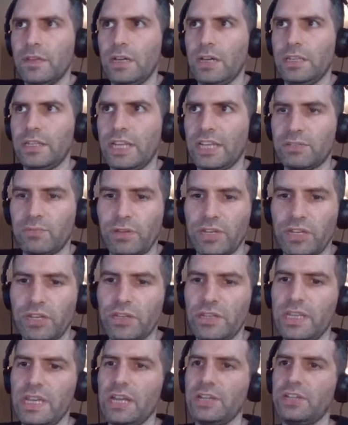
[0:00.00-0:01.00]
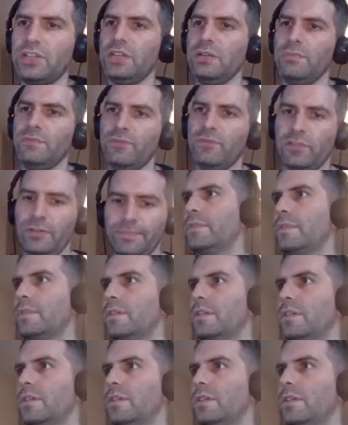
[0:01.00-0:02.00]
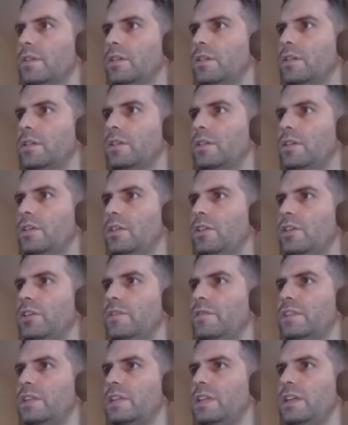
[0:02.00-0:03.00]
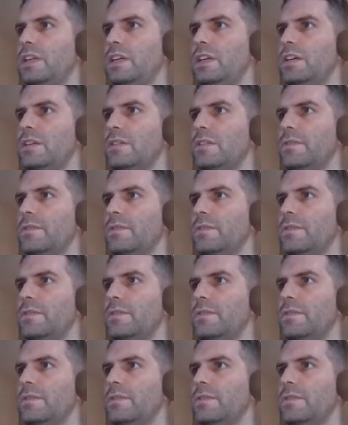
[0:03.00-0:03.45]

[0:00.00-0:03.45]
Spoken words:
And that's where you do the edge jump from. Over to here,